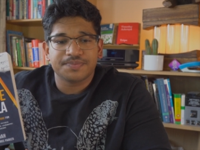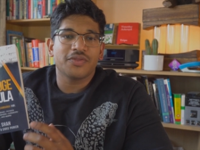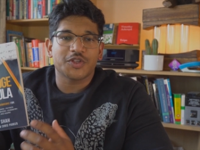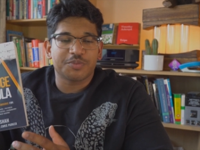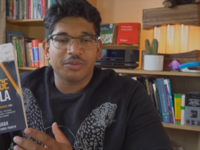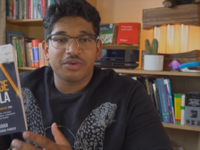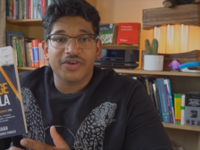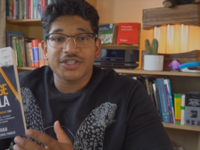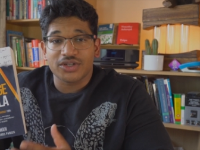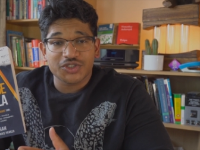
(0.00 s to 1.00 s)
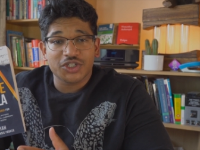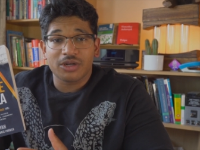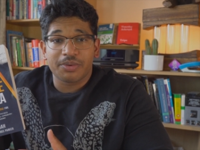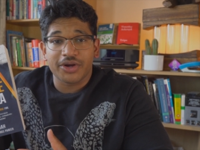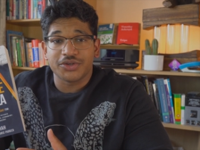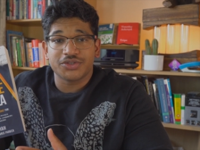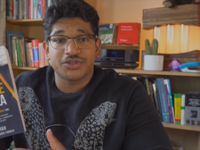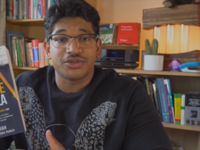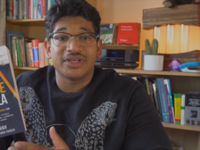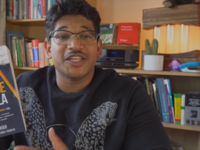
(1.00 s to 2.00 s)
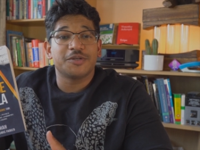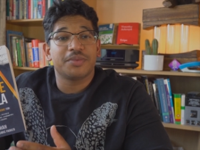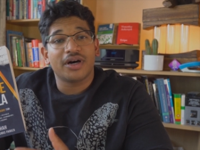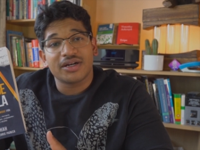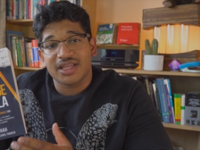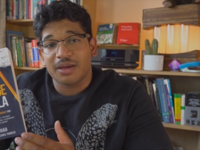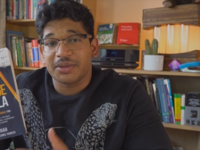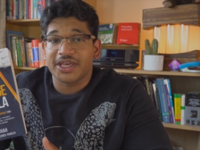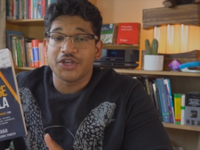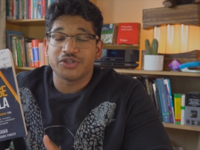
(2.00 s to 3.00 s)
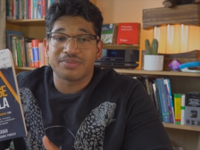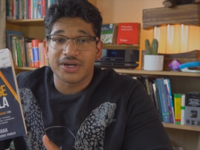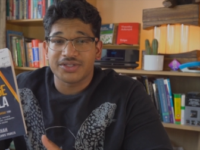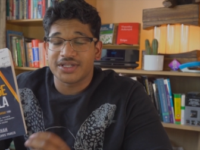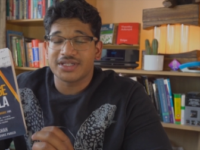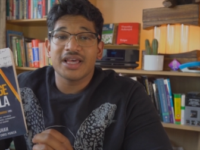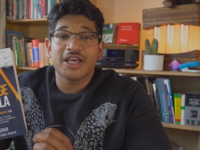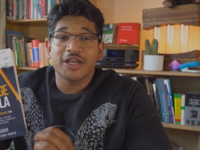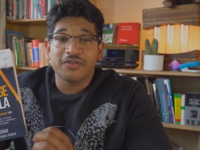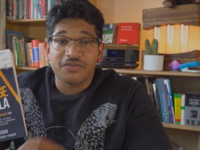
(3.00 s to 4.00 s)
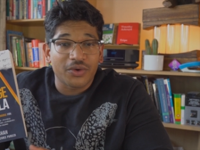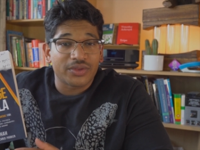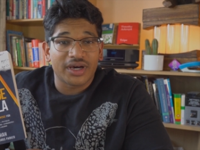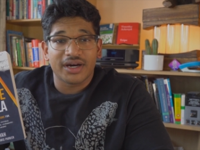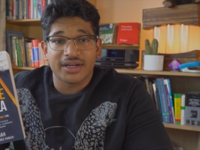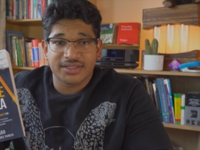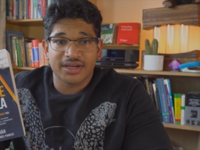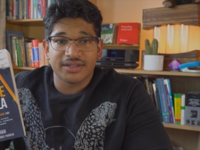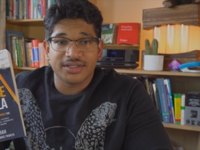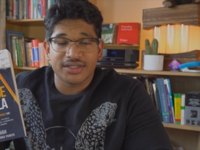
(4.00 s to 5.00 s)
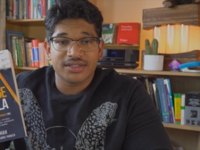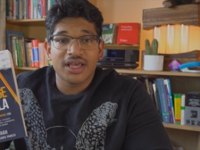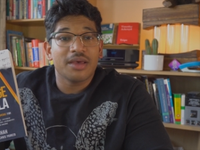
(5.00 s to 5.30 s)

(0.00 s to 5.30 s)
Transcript: This book provides a logical approach to each part of the application process for the hard sciences,